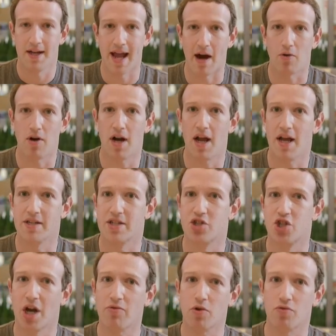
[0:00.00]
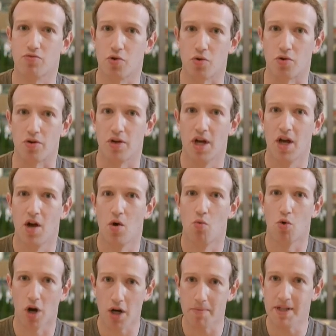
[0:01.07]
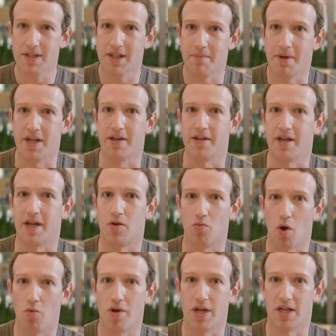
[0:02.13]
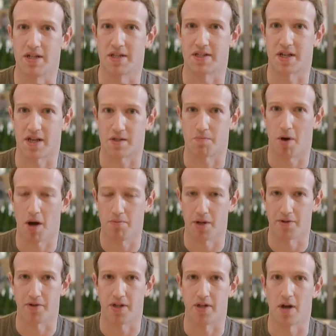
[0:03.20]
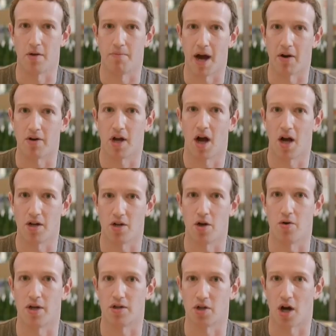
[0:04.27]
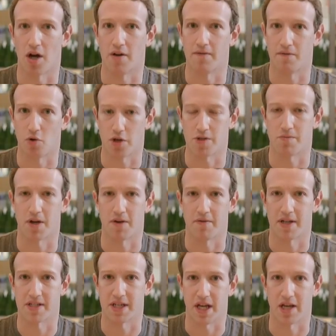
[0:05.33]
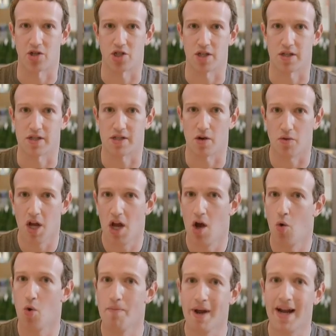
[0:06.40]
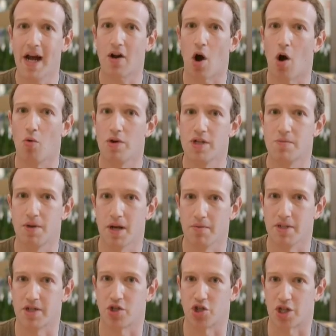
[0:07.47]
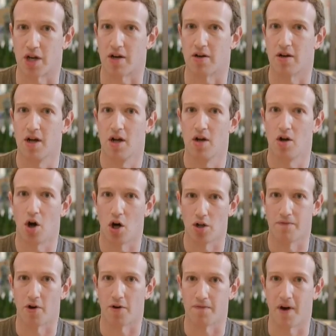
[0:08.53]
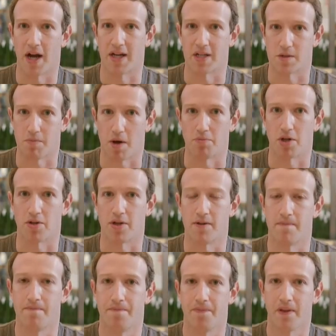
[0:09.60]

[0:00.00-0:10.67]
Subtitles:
Now, as a general rule, we're going to be limited in what we can discuss publicly about ongoing law enforcement investigations, so we may not always be able to share all of our findings publicly.